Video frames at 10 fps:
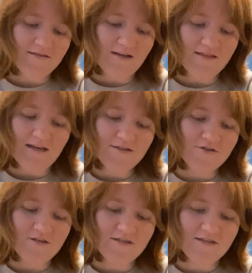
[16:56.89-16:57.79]
Like, that's
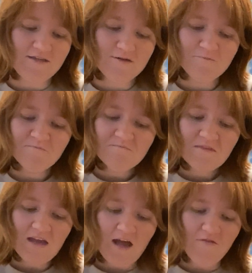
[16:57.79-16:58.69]
just,
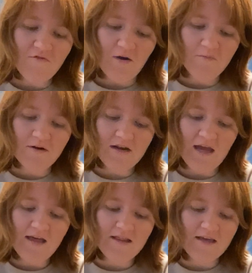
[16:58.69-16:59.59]
I felt pretty
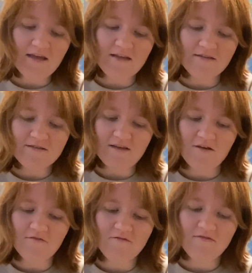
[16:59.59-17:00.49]
alien,
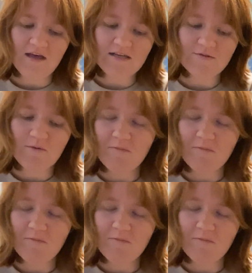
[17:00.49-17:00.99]
so that's what